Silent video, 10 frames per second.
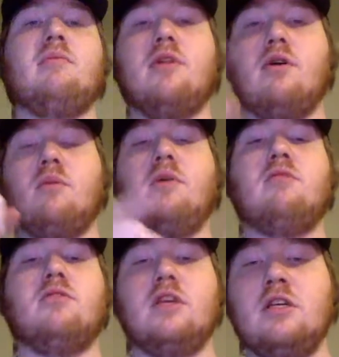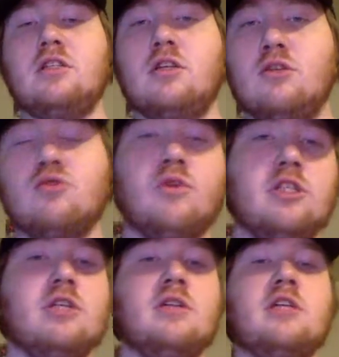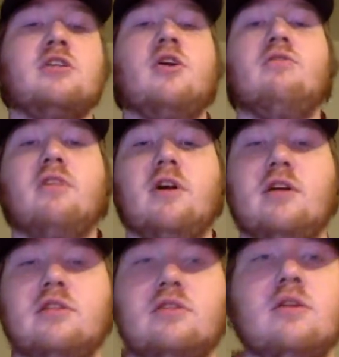below or above on the easy-to-use widget. Let's go, Flyers.